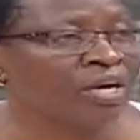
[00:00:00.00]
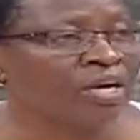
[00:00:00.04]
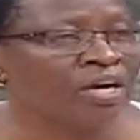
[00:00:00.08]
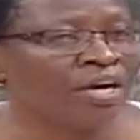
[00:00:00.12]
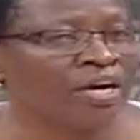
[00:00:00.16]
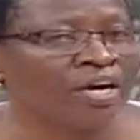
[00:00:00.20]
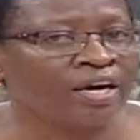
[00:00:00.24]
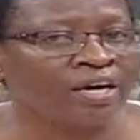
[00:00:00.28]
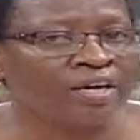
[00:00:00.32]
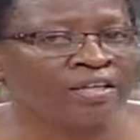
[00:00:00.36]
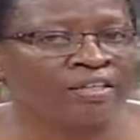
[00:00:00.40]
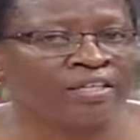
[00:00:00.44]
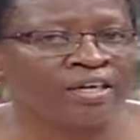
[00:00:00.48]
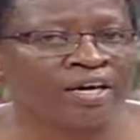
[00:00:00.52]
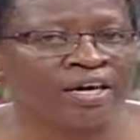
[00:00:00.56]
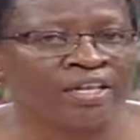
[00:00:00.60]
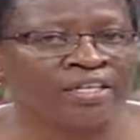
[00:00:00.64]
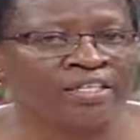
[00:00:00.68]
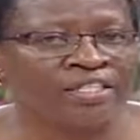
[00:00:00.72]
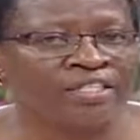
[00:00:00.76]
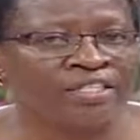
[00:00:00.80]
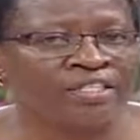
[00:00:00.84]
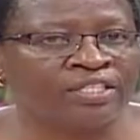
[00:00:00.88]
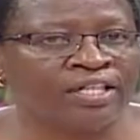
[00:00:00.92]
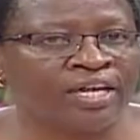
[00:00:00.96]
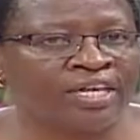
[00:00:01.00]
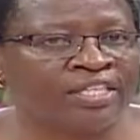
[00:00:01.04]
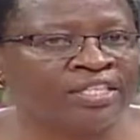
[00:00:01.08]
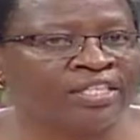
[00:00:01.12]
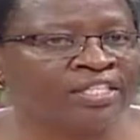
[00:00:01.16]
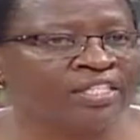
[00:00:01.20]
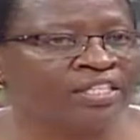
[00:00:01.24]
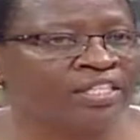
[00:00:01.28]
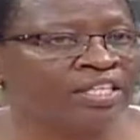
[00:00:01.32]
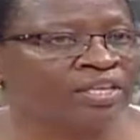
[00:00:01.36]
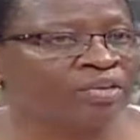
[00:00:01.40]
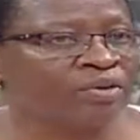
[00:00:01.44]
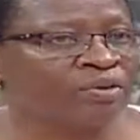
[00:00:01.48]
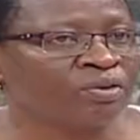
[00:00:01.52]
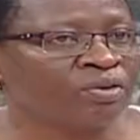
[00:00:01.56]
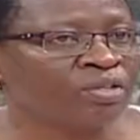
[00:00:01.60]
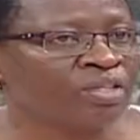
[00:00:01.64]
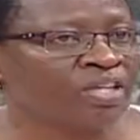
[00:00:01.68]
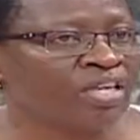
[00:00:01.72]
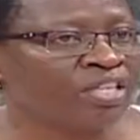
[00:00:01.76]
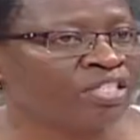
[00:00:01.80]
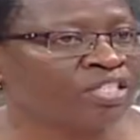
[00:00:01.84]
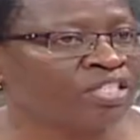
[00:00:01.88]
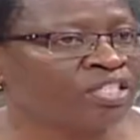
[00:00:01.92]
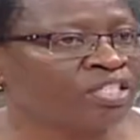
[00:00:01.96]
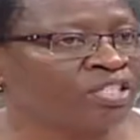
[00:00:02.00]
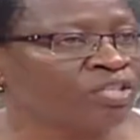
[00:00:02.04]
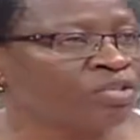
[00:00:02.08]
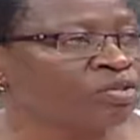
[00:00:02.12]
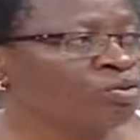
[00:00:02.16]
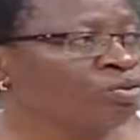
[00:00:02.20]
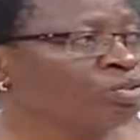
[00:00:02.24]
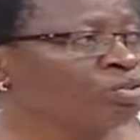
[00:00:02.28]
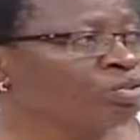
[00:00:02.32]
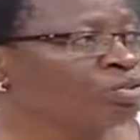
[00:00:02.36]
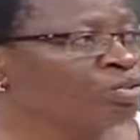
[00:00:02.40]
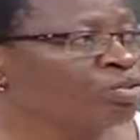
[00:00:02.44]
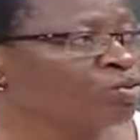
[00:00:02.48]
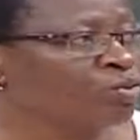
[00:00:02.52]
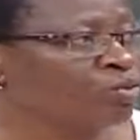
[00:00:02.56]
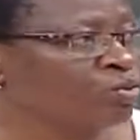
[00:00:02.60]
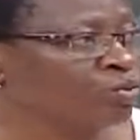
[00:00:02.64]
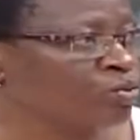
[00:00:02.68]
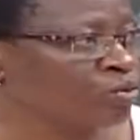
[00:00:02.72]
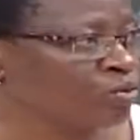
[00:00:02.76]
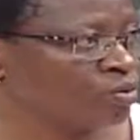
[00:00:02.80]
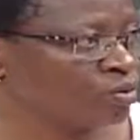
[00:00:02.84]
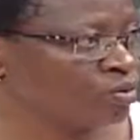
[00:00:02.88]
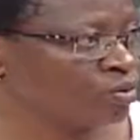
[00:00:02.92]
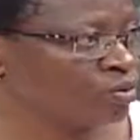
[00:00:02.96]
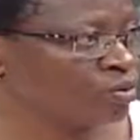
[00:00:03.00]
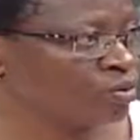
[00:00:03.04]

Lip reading: And that is the law that is used to